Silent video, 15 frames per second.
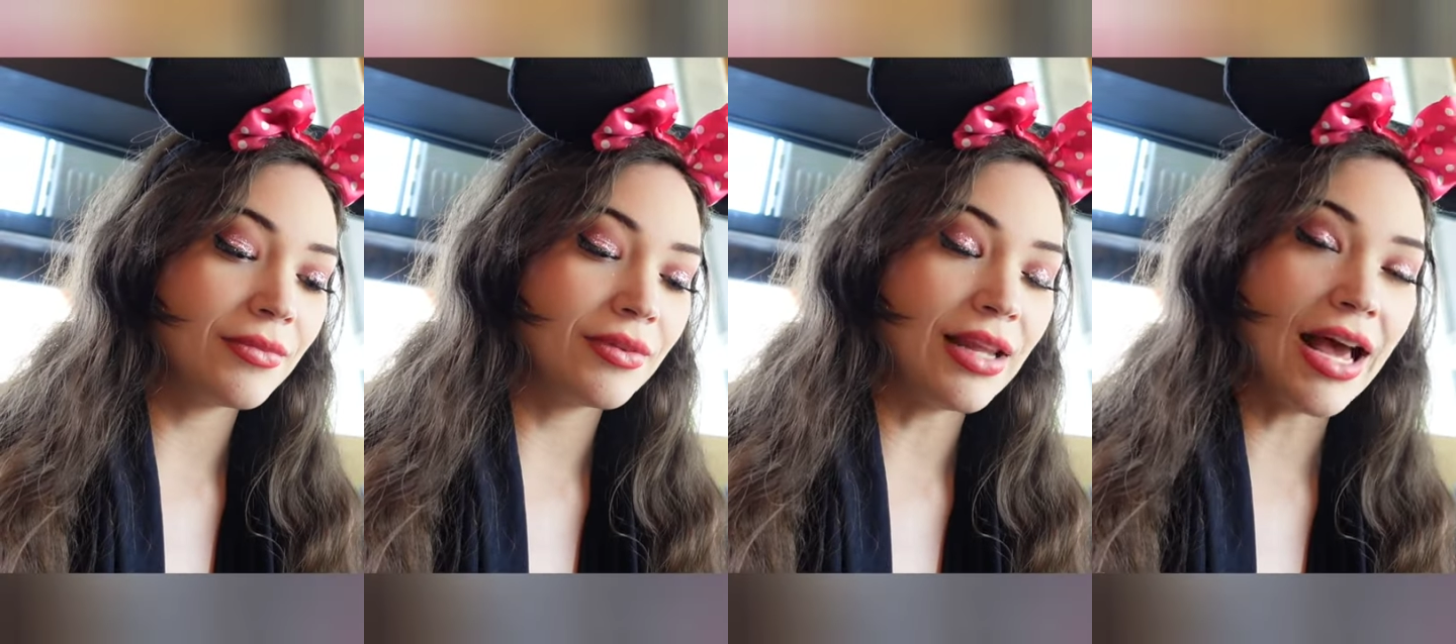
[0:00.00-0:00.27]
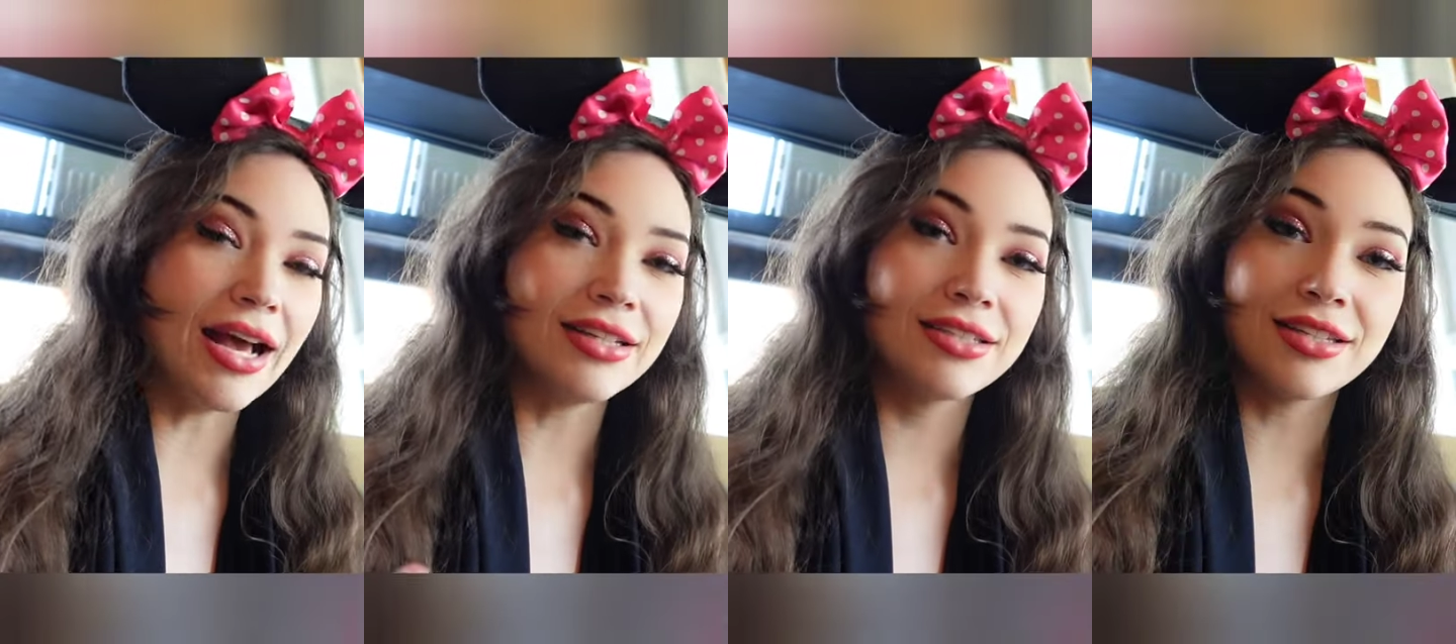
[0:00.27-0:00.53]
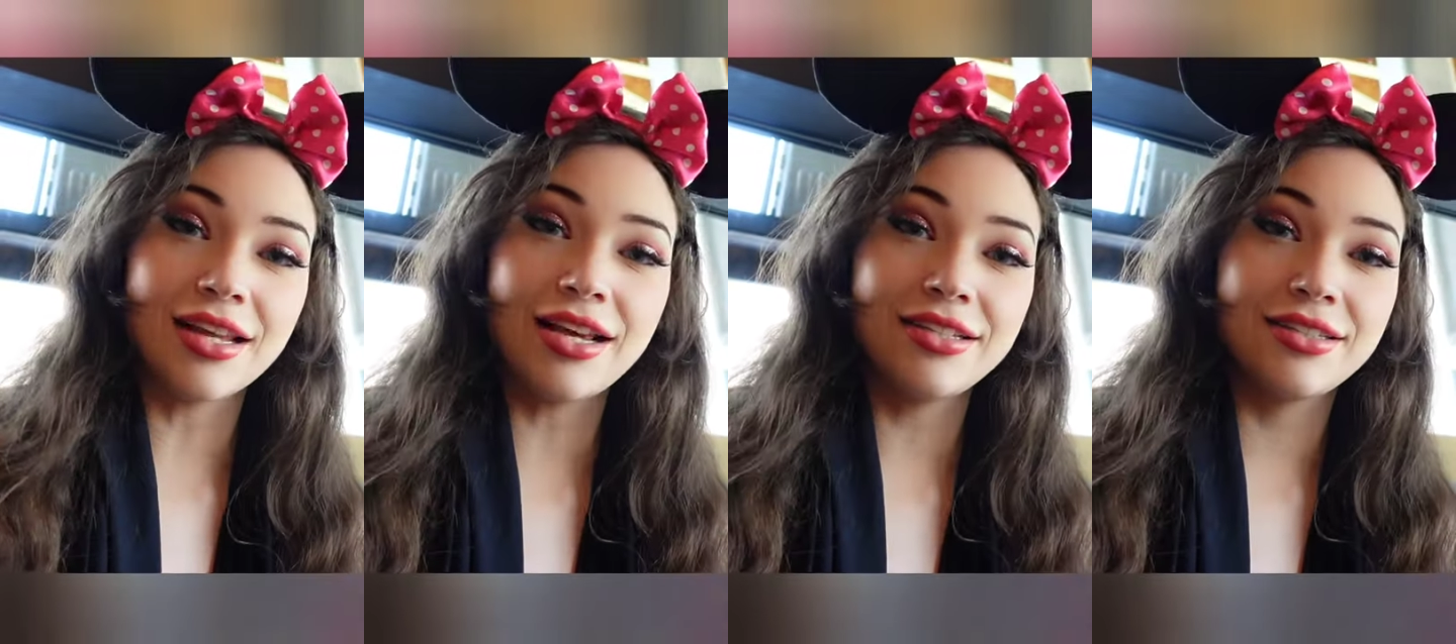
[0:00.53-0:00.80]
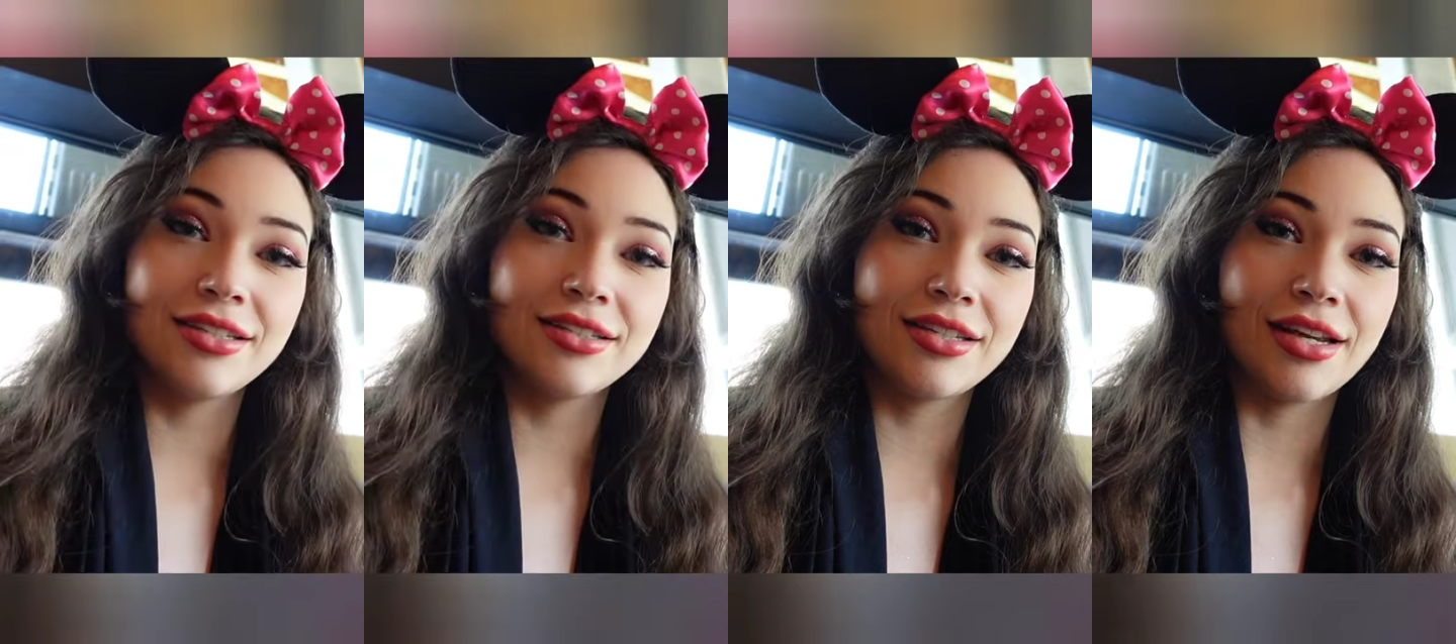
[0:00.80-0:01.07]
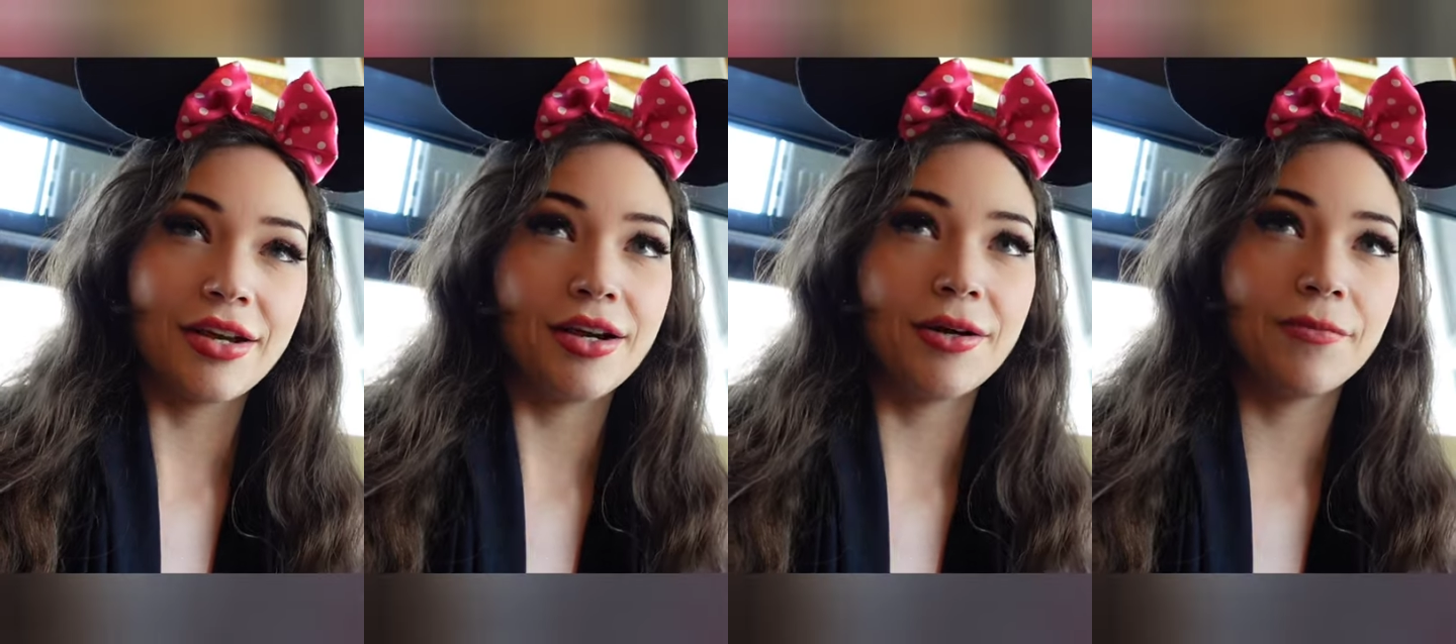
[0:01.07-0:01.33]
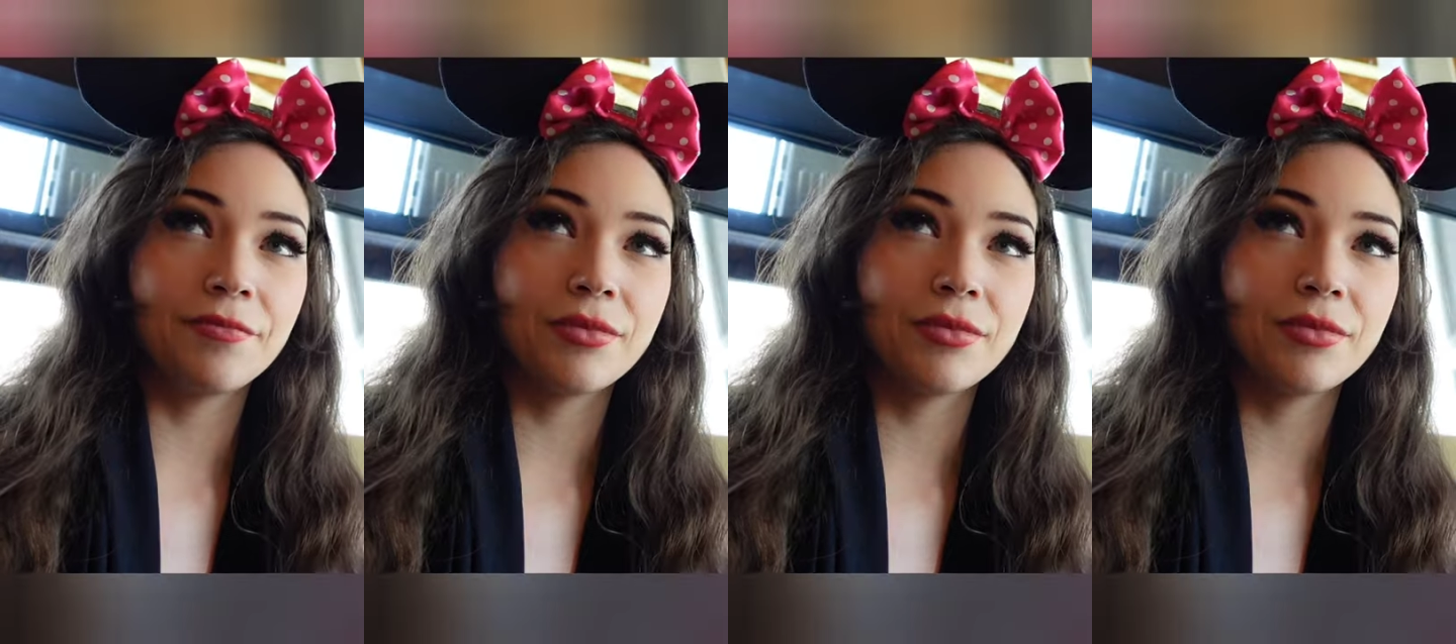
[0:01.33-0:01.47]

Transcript: last slices here.